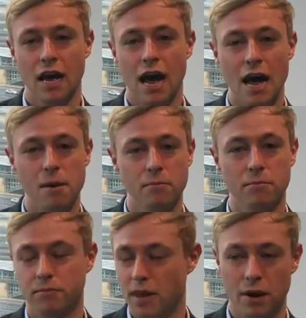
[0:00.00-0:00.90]

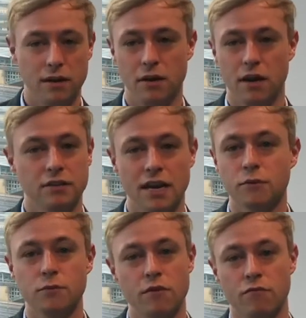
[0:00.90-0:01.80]
um, they went, you know,
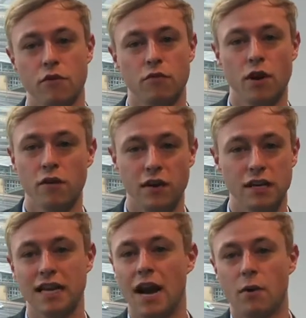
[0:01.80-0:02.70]
sales went through the roof, and
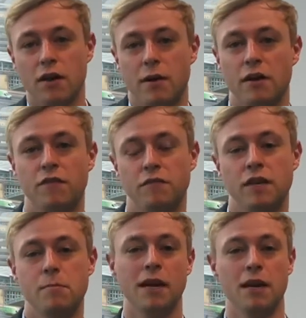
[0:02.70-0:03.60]
it's now worth about
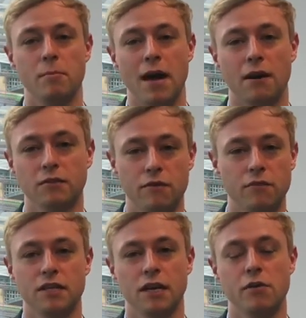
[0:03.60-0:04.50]
15 million pounds
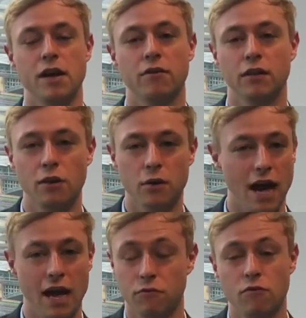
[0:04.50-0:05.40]
every single year in the UK
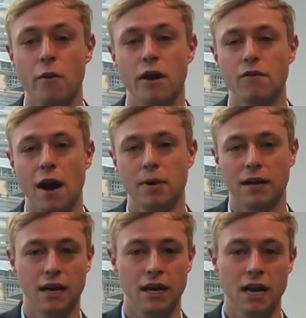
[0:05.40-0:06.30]
and growing
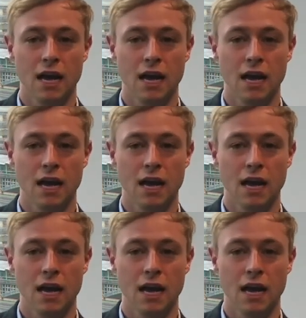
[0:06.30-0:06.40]
rapidly.